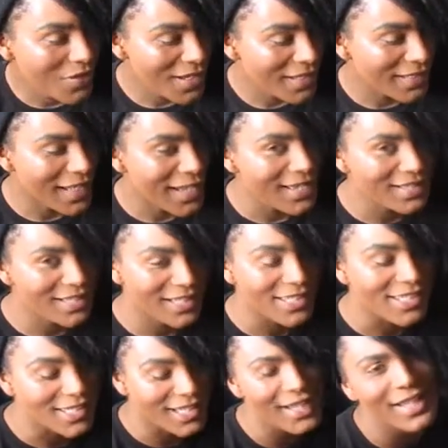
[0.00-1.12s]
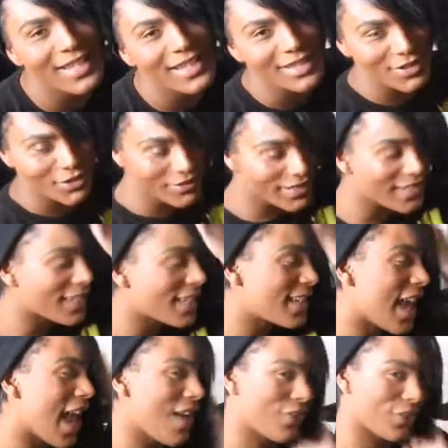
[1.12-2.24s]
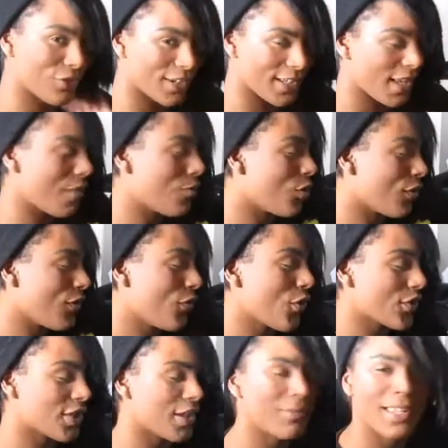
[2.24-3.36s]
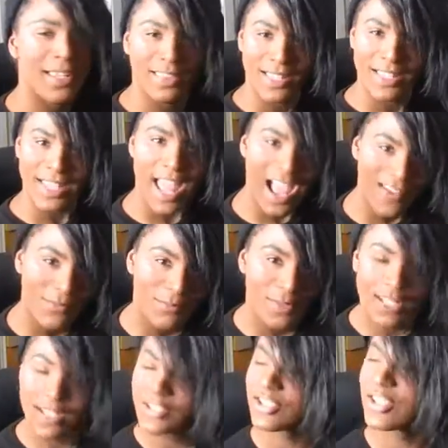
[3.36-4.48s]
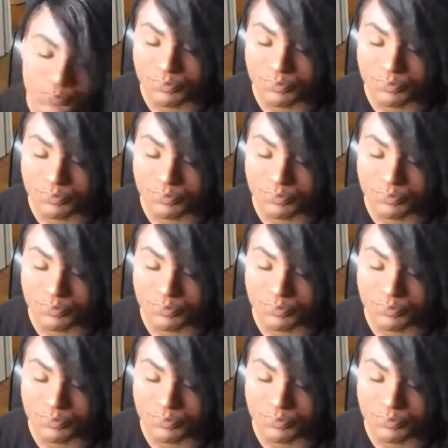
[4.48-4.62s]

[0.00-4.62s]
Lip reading: Like, yes, let's do this. Let's have a threesome or a foursome. Like, let's have, bitch.